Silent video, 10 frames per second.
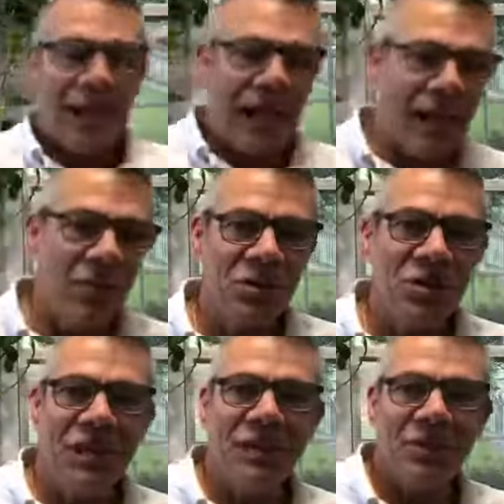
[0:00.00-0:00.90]
I wish
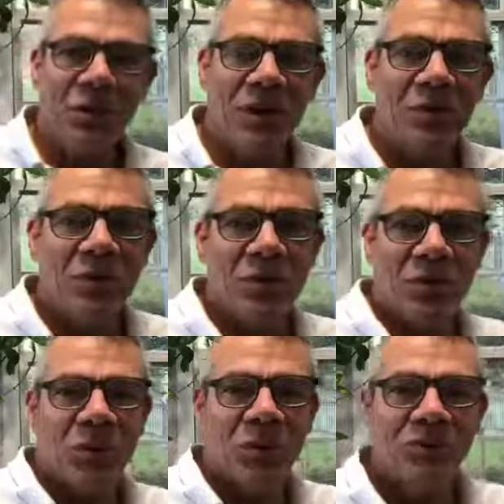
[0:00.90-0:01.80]
they never entered the
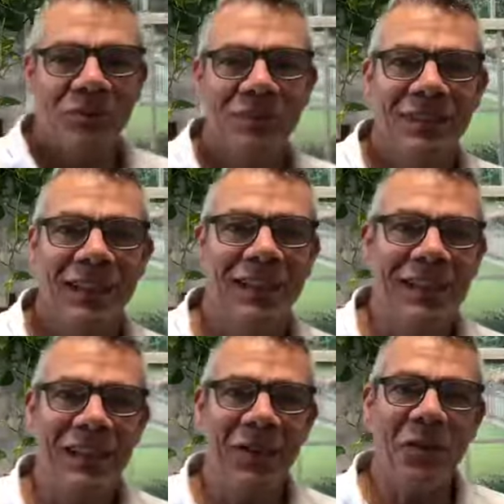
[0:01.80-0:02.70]
room. And
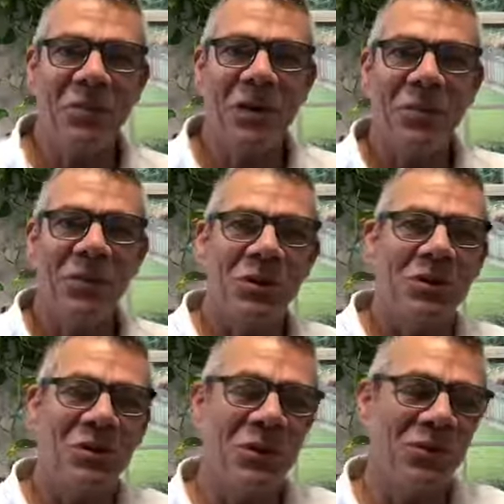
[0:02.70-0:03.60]
then other people, you
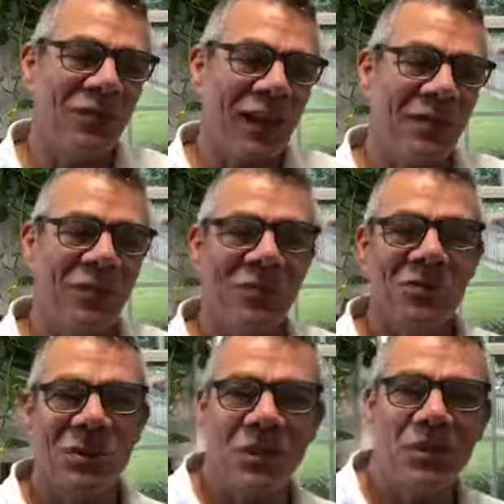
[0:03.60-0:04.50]
sort of follow the
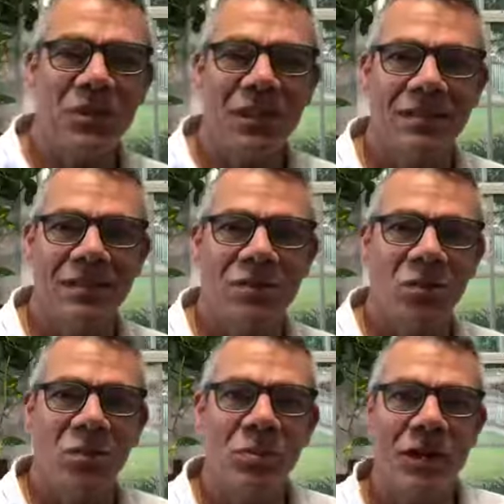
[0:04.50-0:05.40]
trail because it's
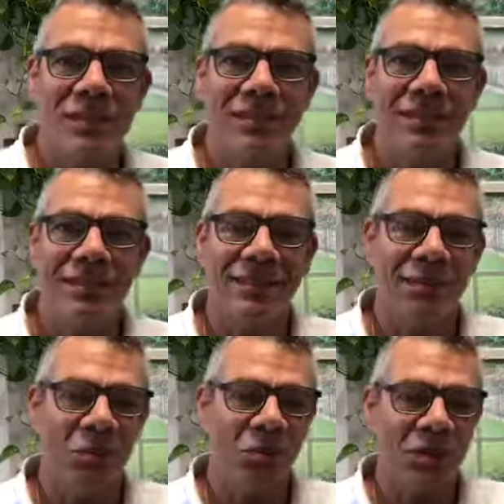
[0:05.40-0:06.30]
so pleasant and
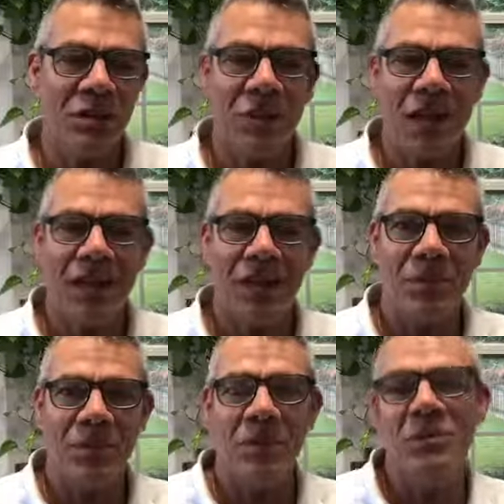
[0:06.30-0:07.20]
it brings back
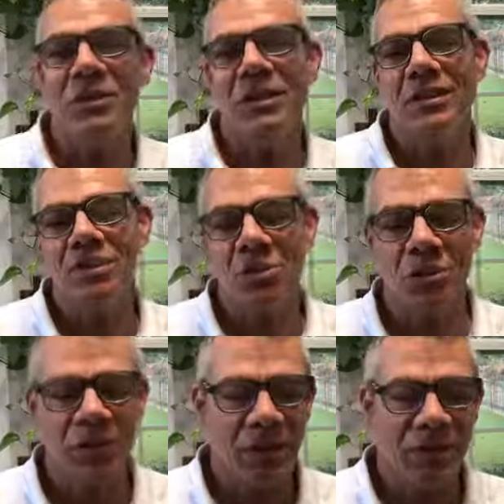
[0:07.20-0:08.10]
happy memories or
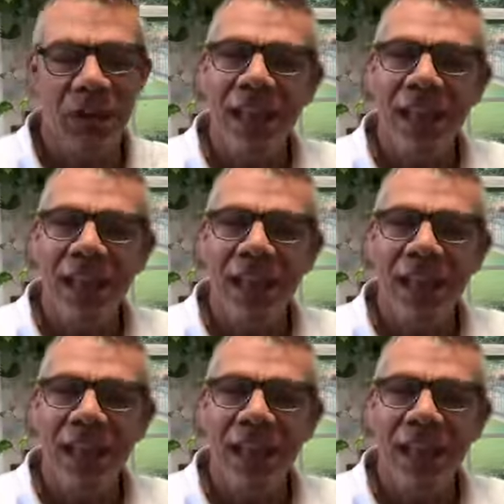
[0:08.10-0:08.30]
whatever.